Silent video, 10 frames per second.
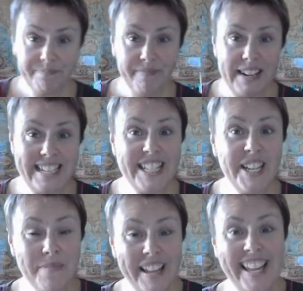the
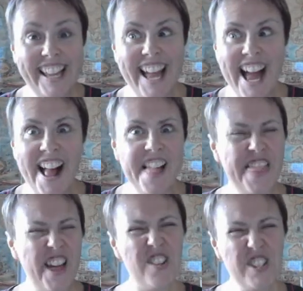post-it note will sit
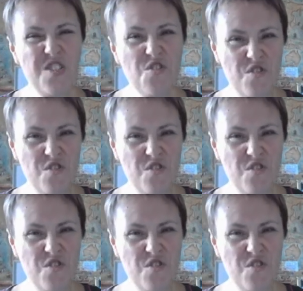under the,